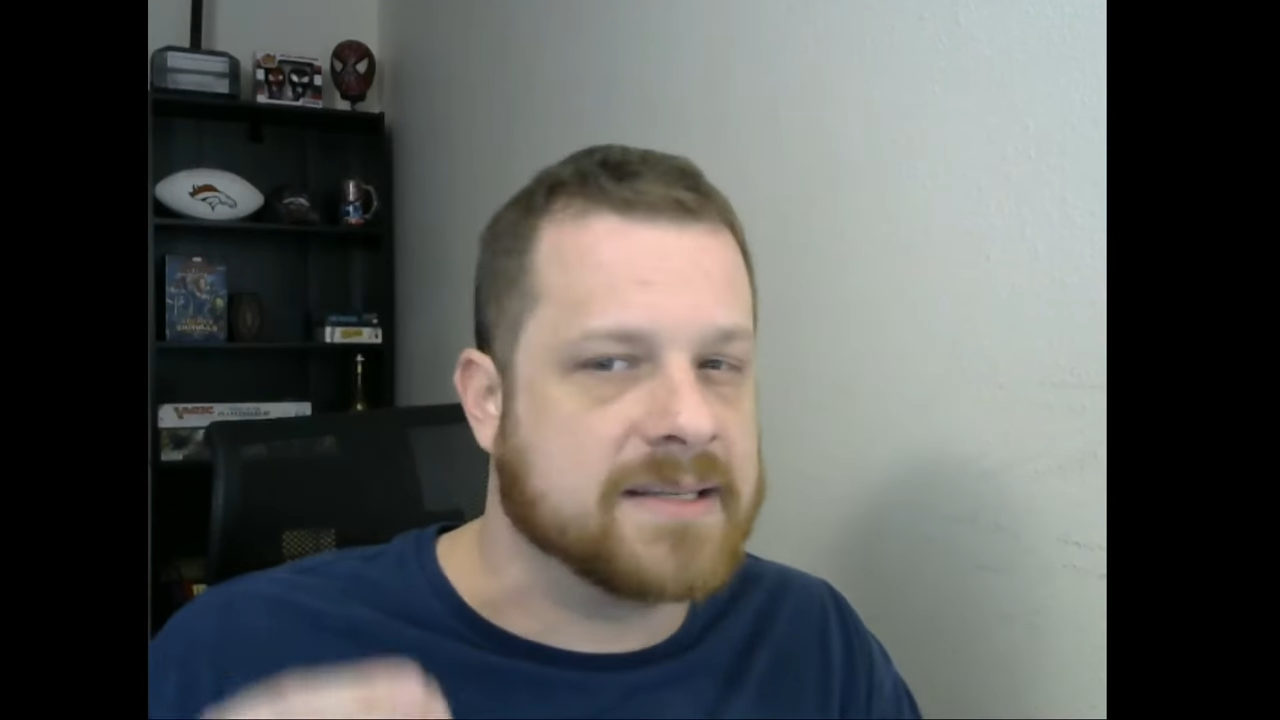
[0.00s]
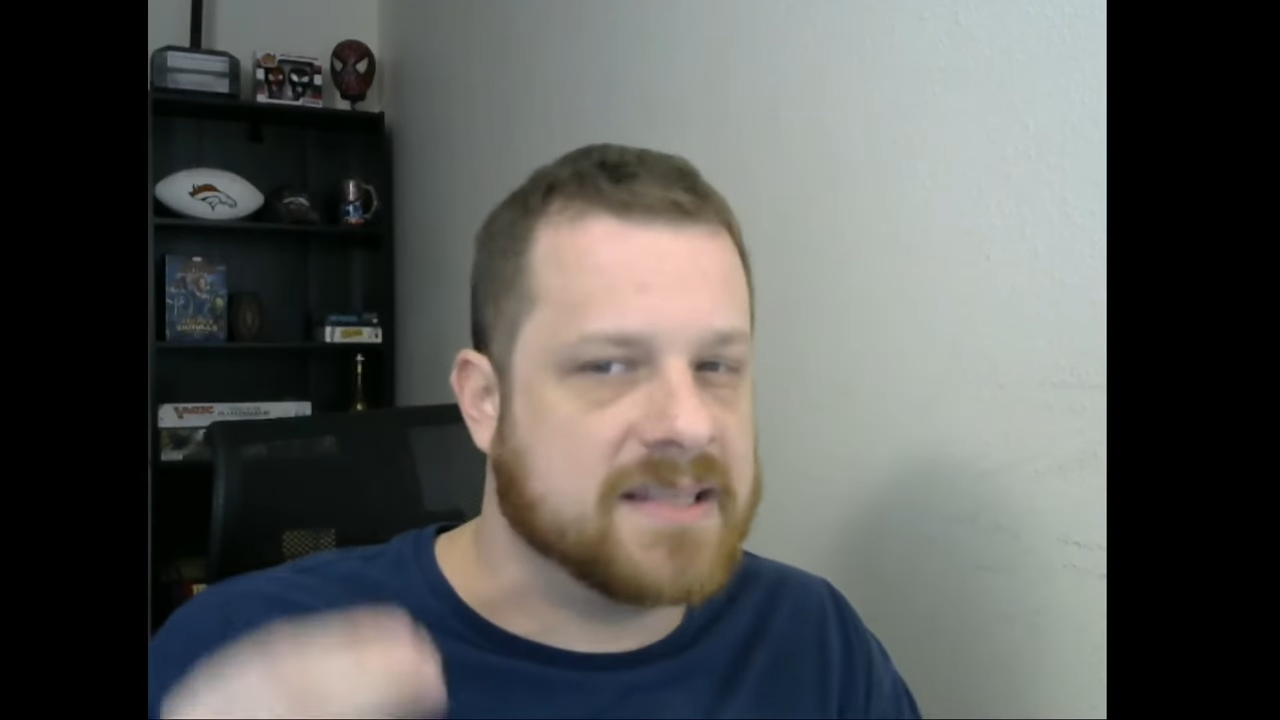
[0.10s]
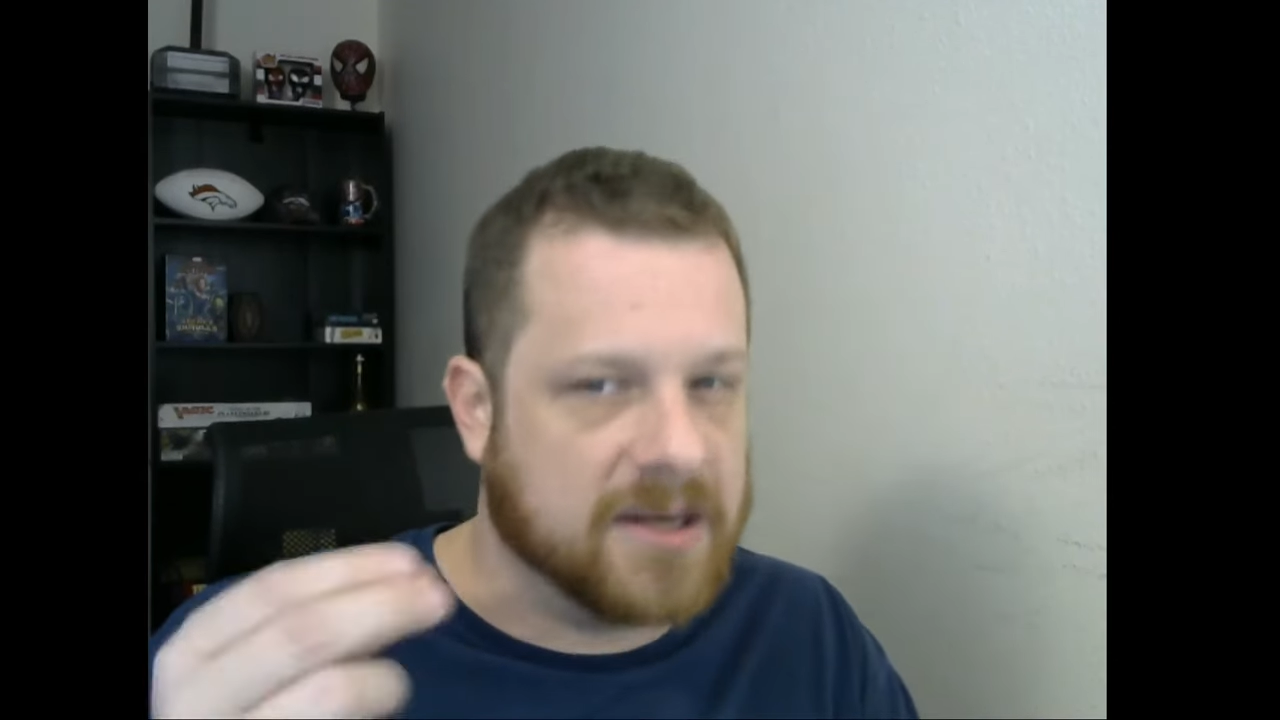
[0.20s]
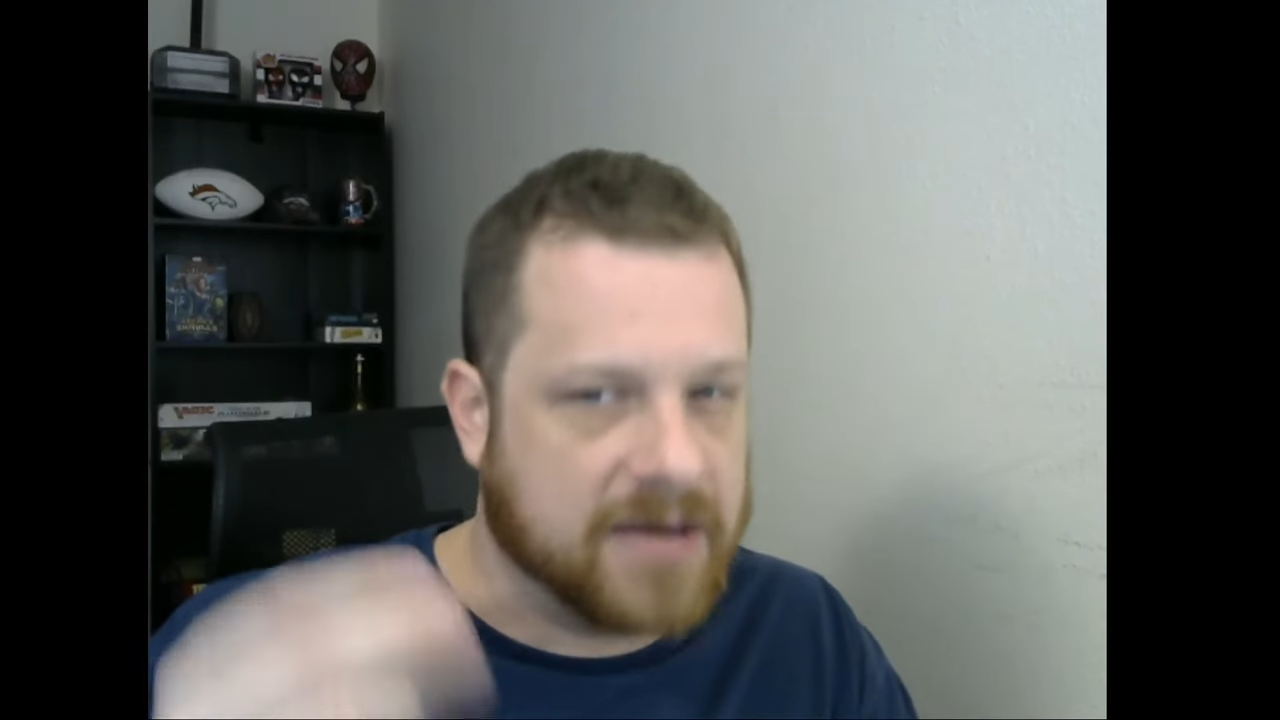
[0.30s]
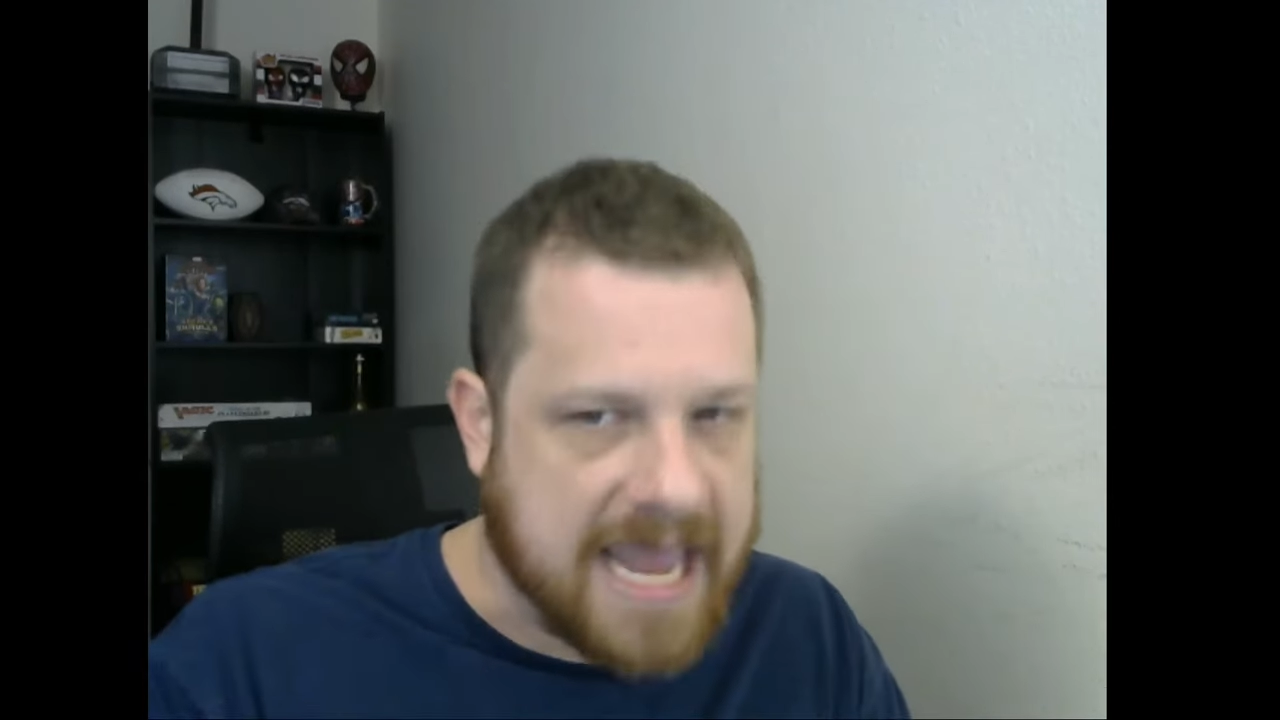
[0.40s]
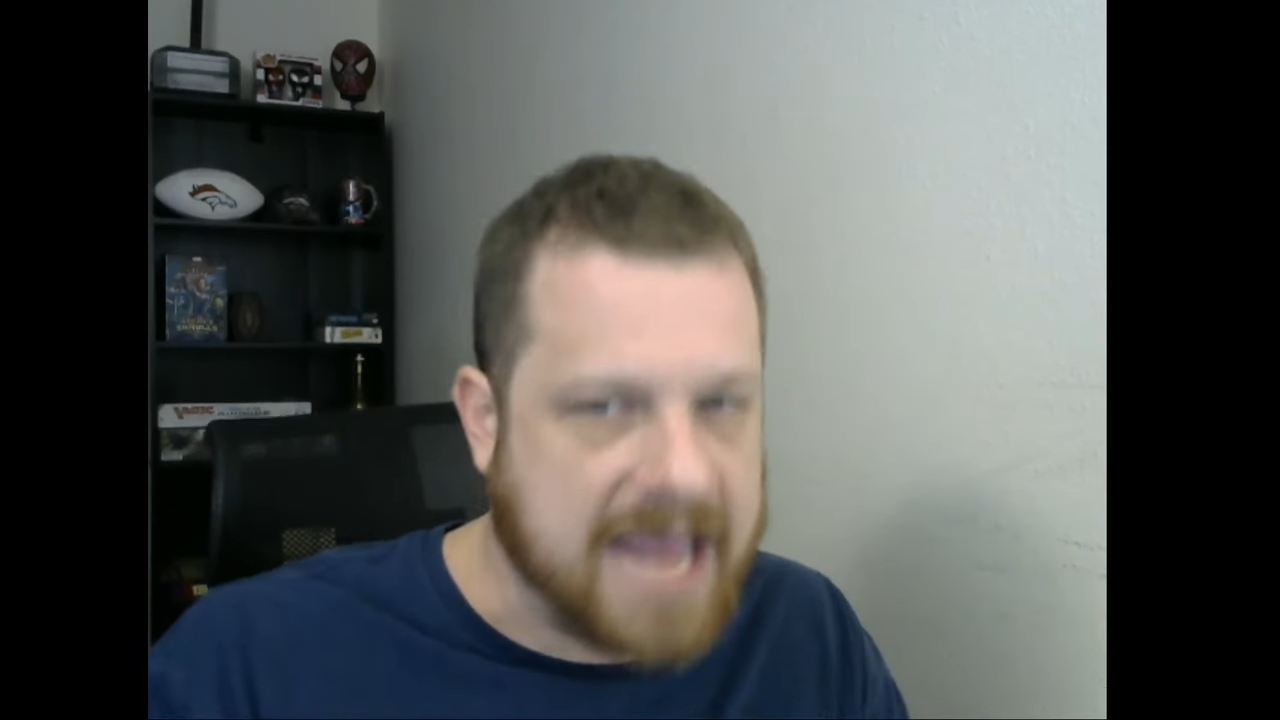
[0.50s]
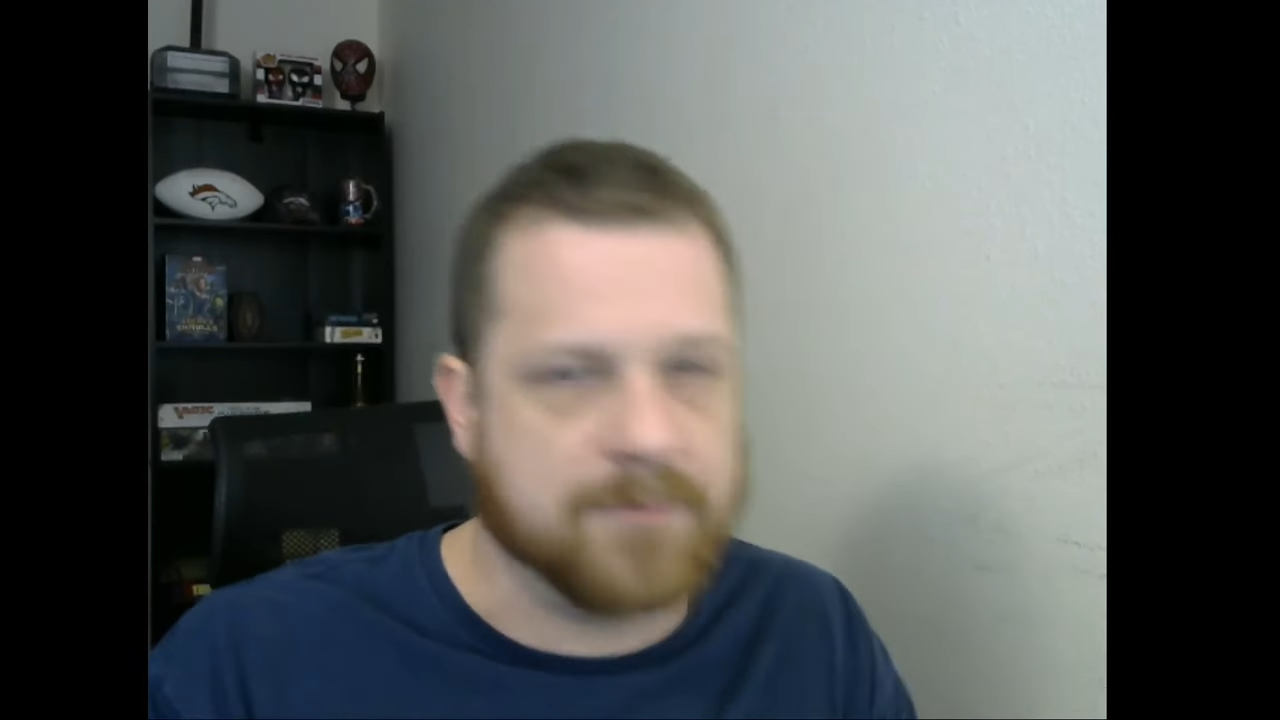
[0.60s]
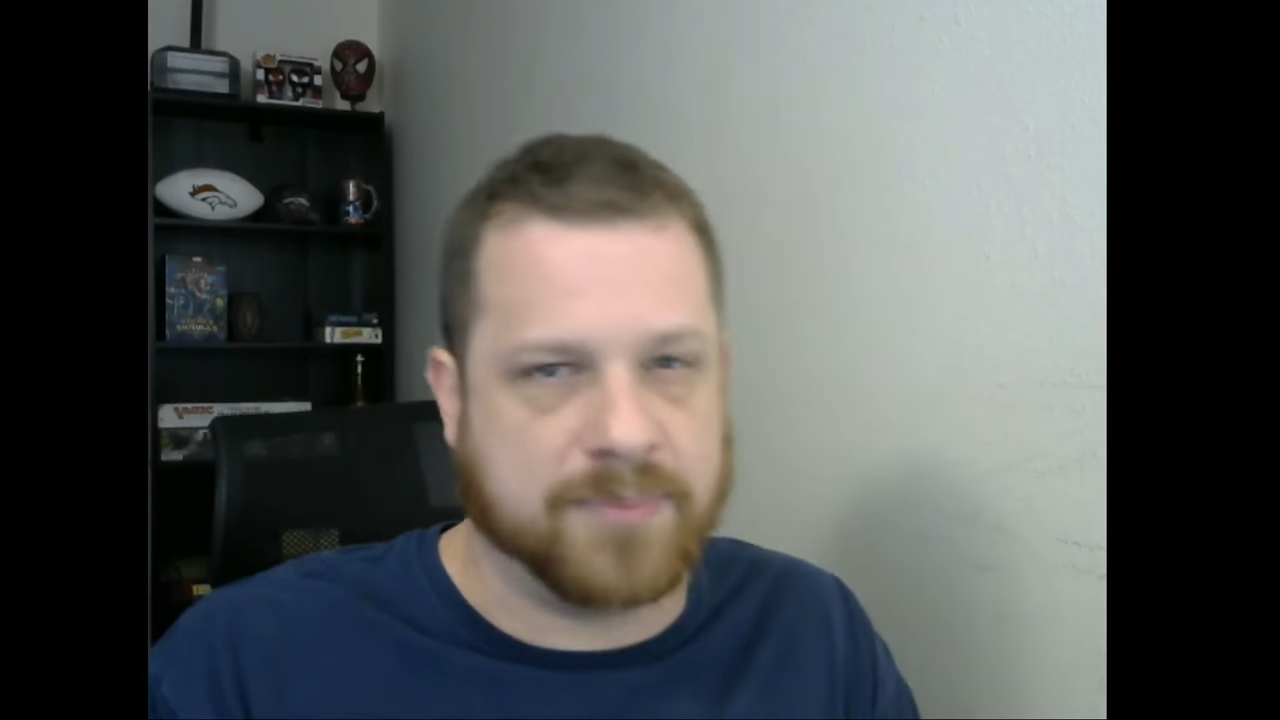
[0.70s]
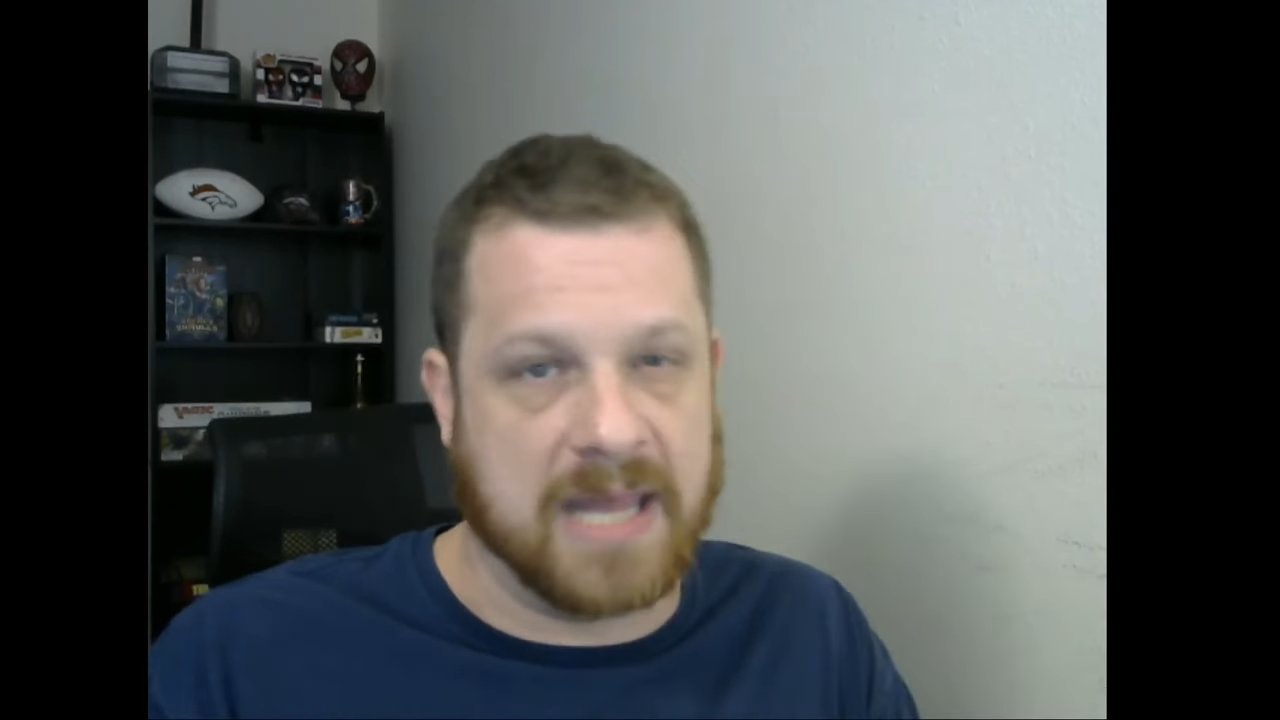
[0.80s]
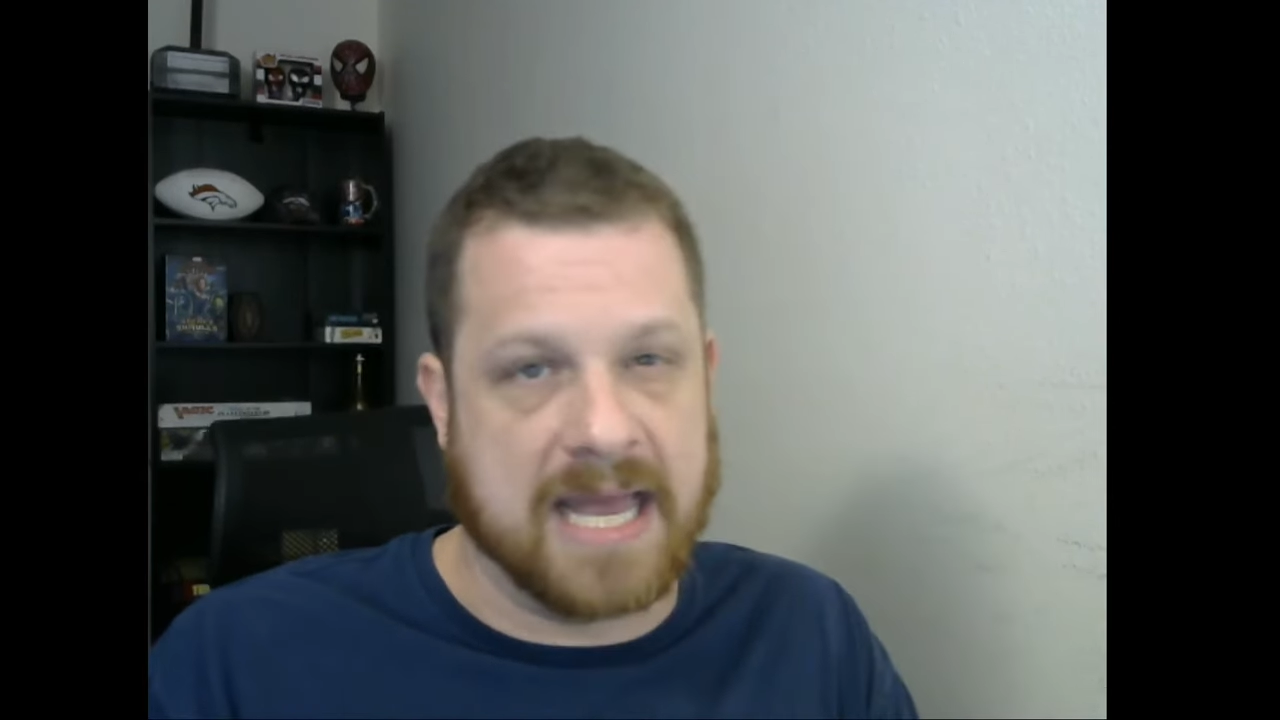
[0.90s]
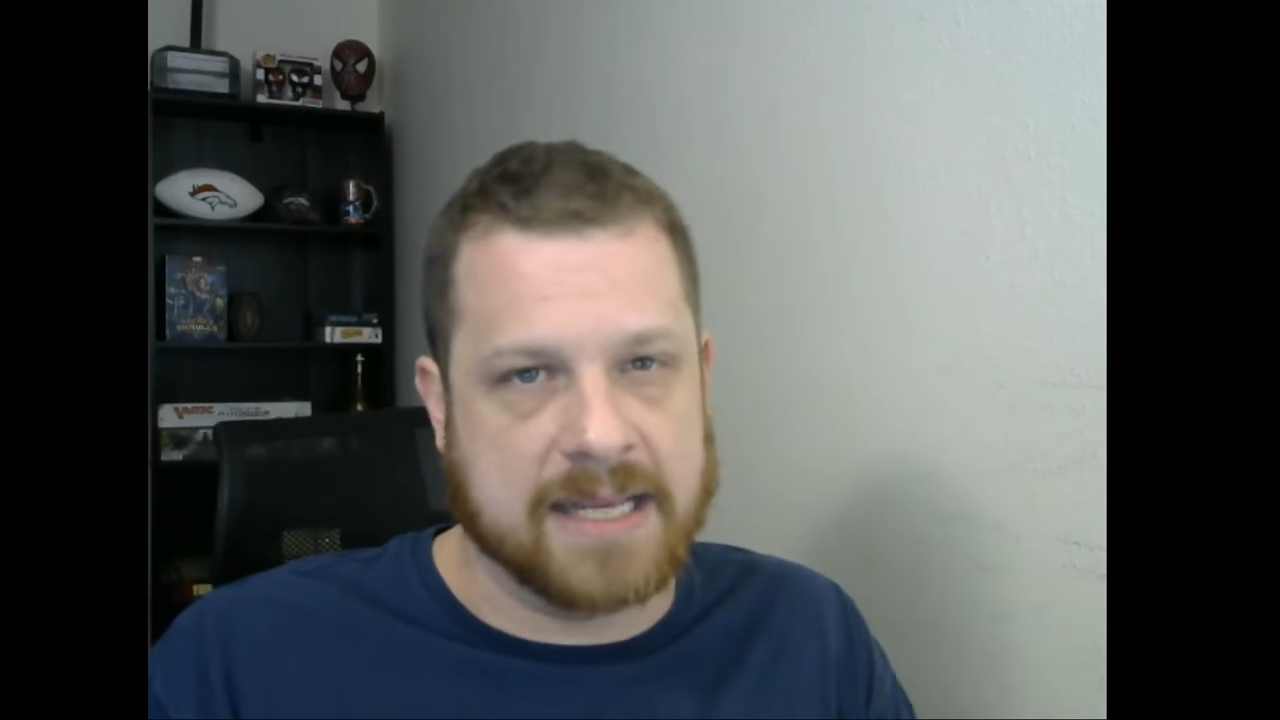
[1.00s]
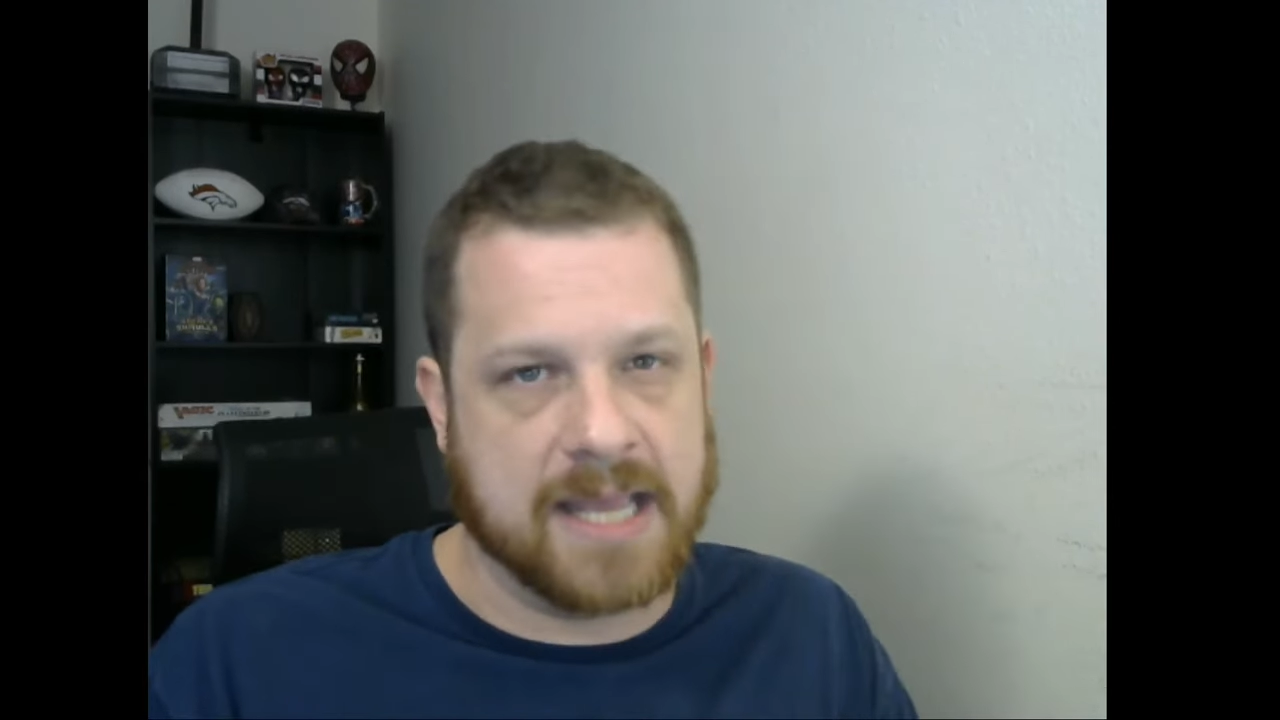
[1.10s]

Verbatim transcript: to their gameplay,